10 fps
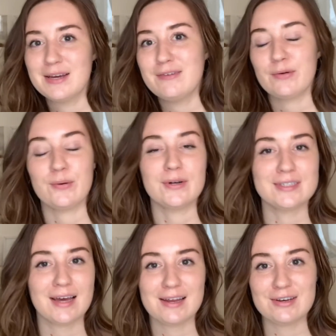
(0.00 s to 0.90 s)
Of course,
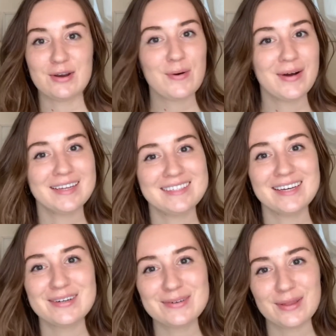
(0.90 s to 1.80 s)
I had no
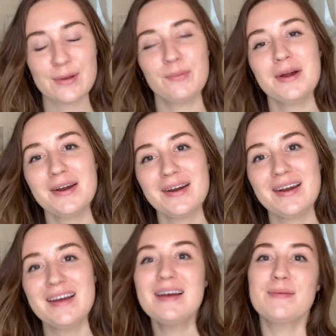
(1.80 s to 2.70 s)
idea who they were,
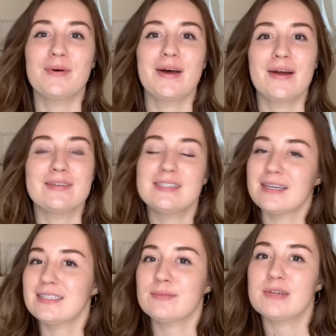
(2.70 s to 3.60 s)
but I was
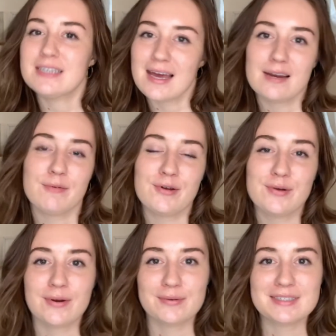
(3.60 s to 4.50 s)
texting my dad about it
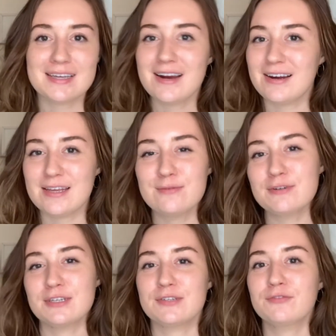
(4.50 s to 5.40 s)
when I was there, and he
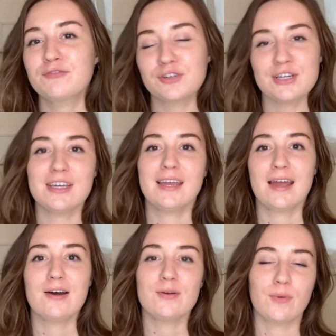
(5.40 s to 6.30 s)
was just freaking
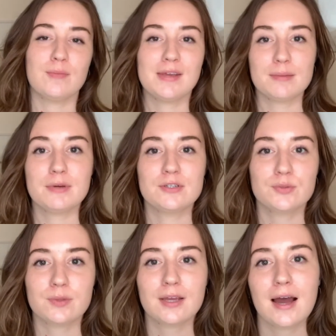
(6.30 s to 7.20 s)
out. He wanted me to get pictures
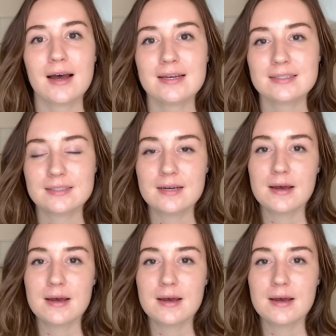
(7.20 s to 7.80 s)
with the guys.